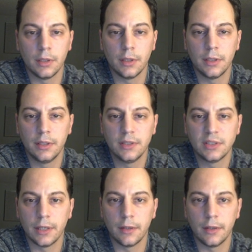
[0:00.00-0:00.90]
he
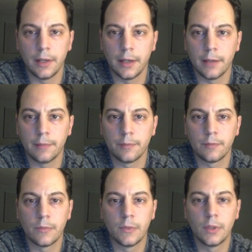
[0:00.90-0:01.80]
said that
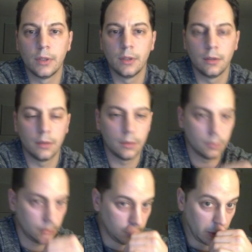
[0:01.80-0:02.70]

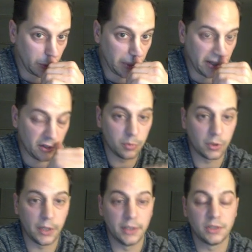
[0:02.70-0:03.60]
a record
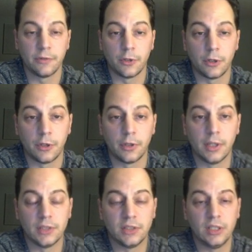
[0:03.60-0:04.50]
price for a
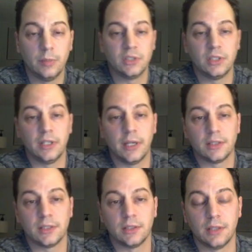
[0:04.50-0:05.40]

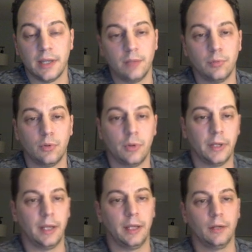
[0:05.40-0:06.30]
CBCS
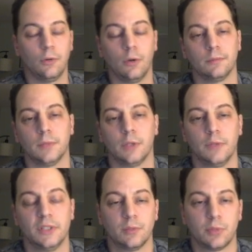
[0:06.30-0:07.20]
9.8, well, a
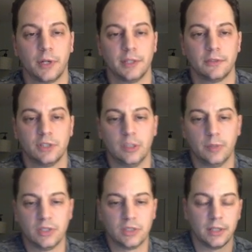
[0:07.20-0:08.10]
recent price for
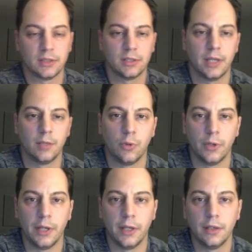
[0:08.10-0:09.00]
CBCS
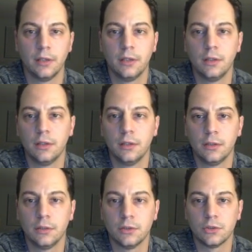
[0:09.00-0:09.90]
9.8,
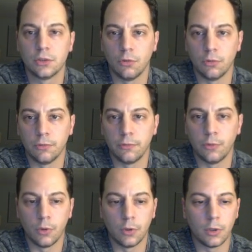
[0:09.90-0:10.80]
sold
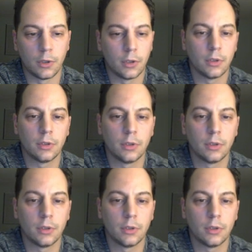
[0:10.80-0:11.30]
for,